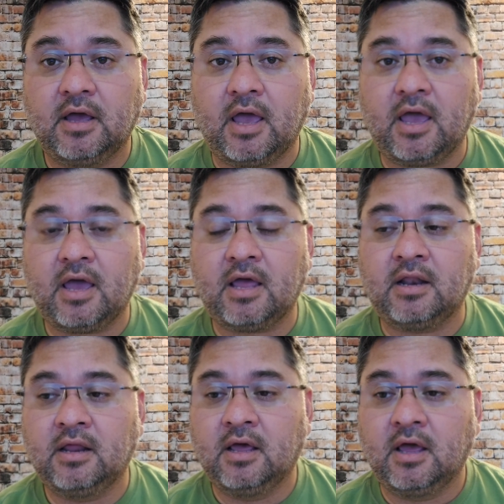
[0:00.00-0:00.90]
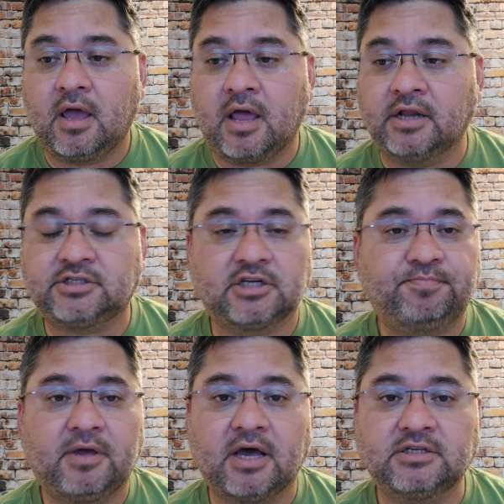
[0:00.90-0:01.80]
and and it's
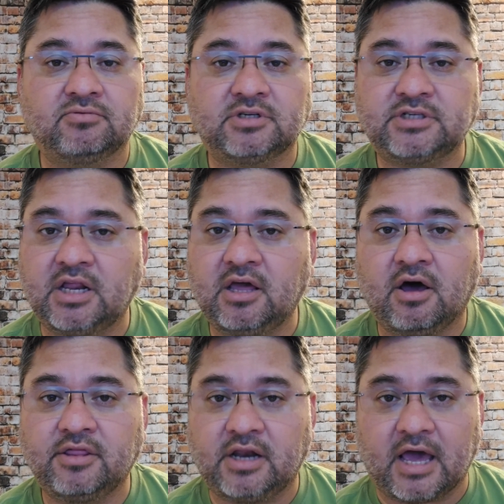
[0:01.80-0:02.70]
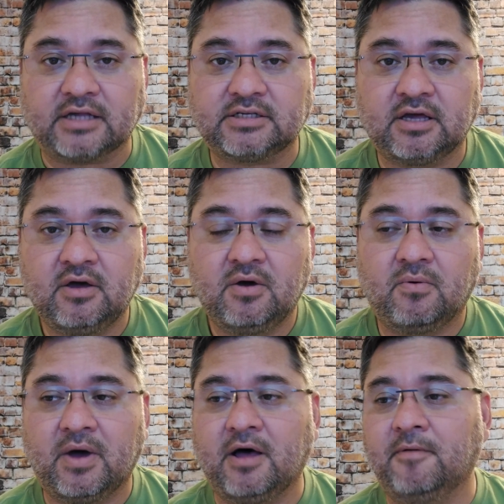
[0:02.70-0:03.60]
just because it was sitting on the desk.
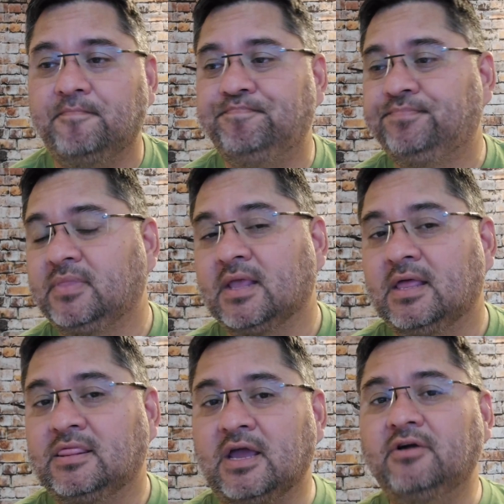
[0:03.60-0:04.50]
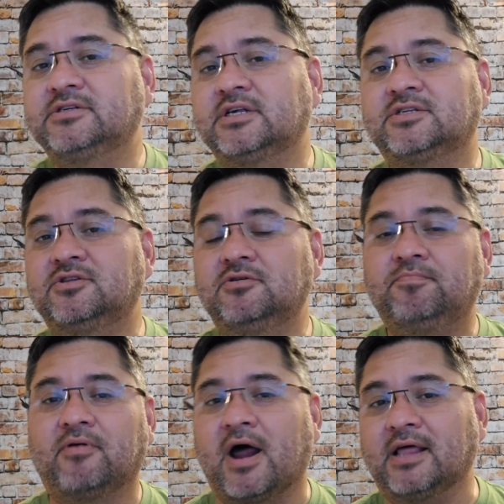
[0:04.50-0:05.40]
Well, there's this new
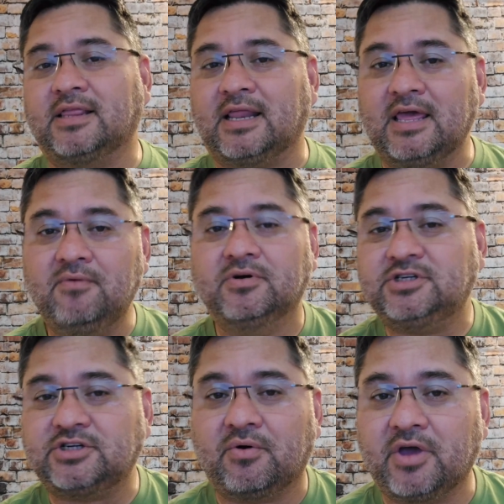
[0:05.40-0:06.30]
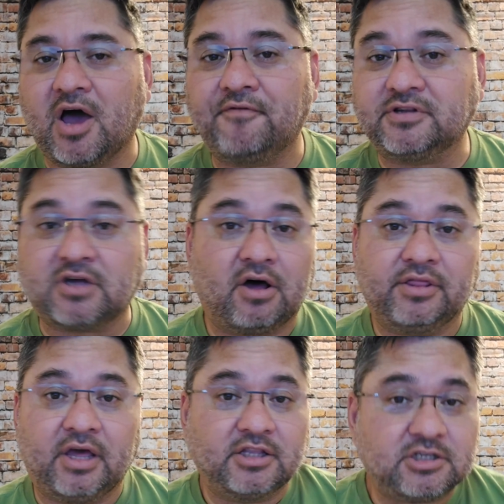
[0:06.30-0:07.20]
product that he was showing off. It's
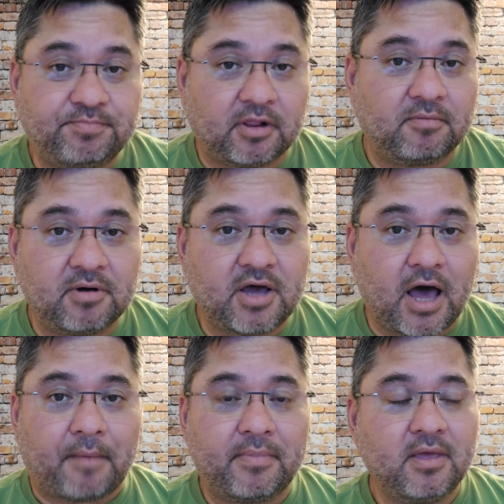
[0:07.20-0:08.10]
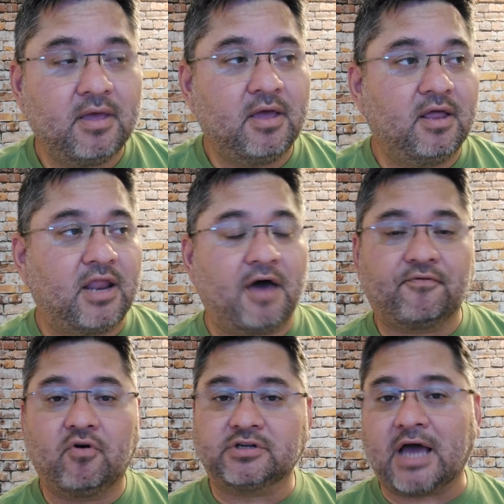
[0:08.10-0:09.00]
called the Unspillable Cup. Now,
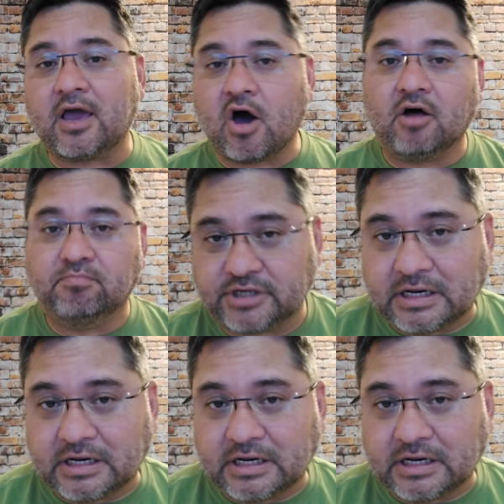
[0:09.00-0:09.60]
of course, I called.